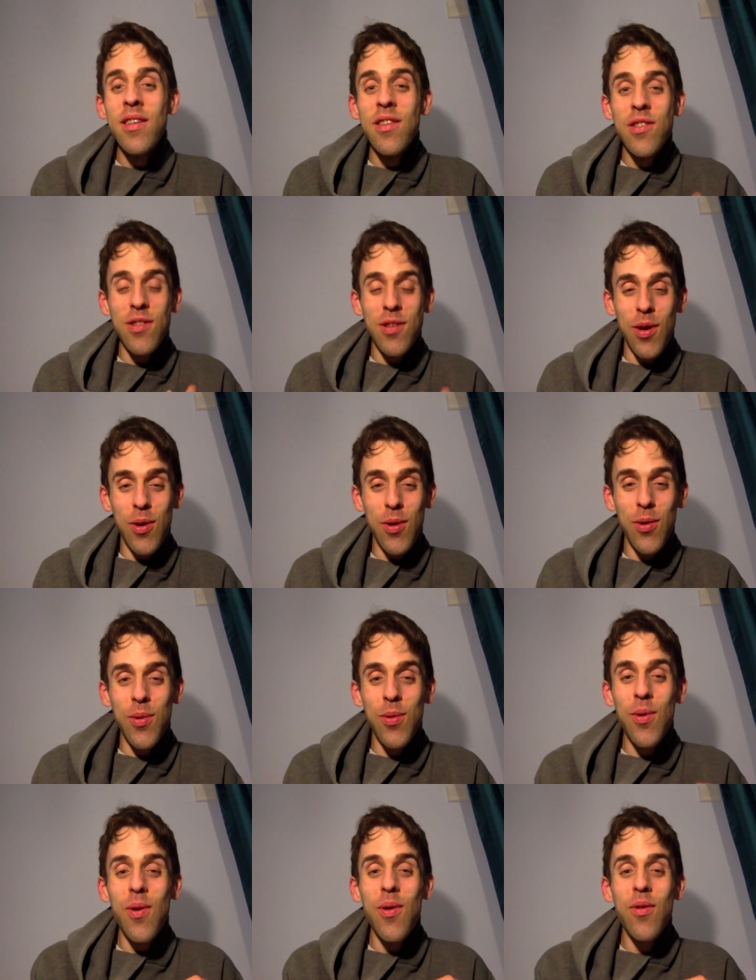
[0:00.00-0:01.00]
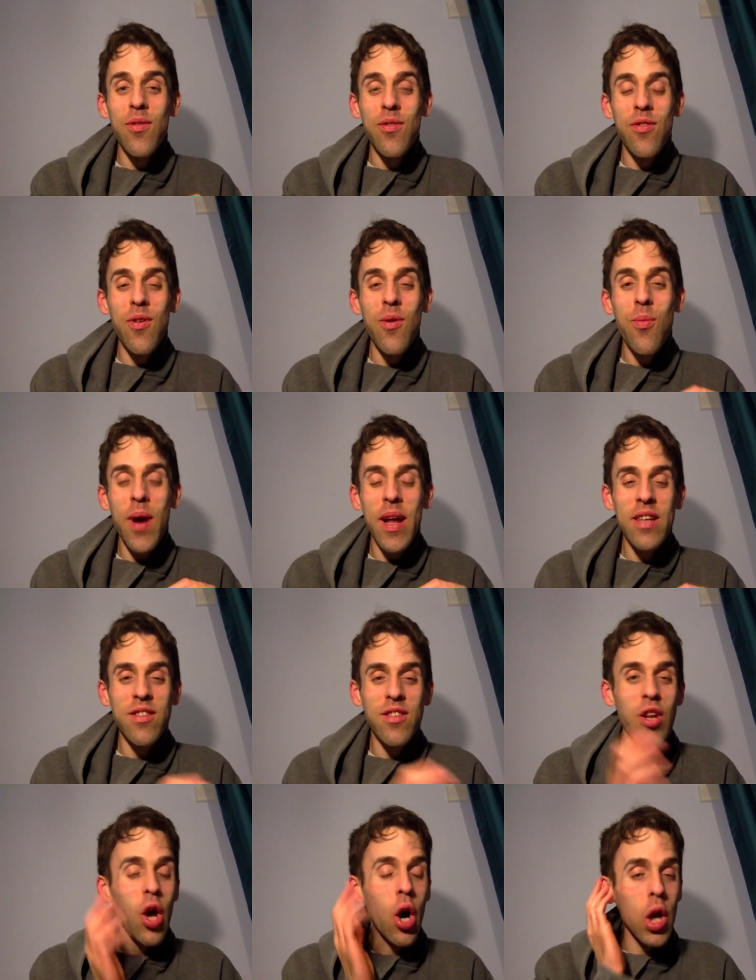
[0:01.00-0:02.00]
to to when
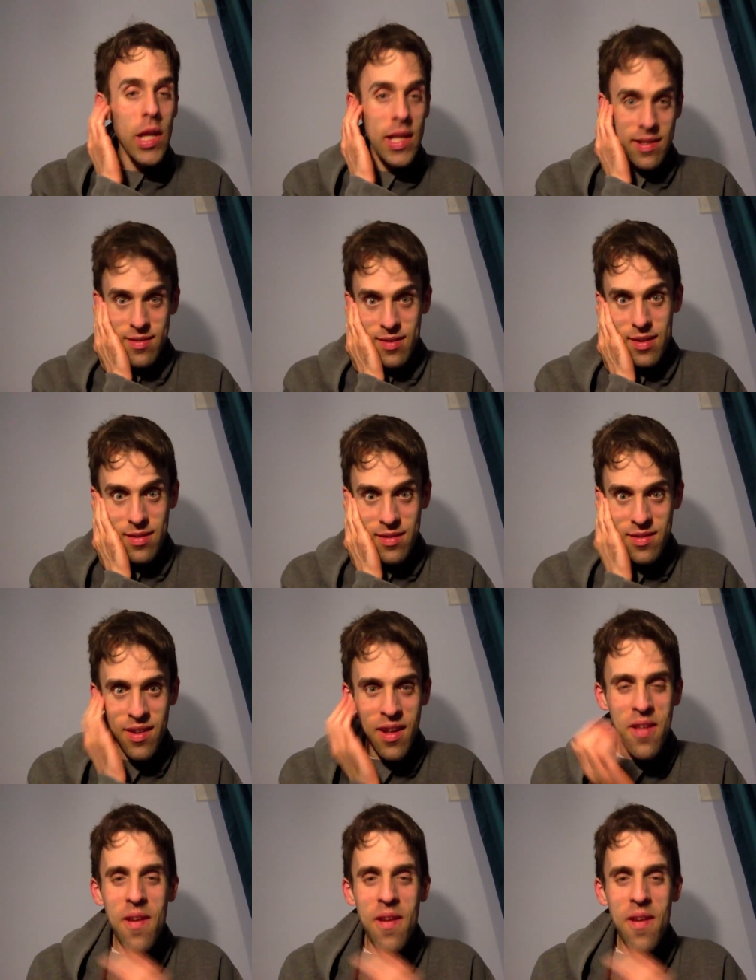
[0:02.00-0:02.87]
to not listen.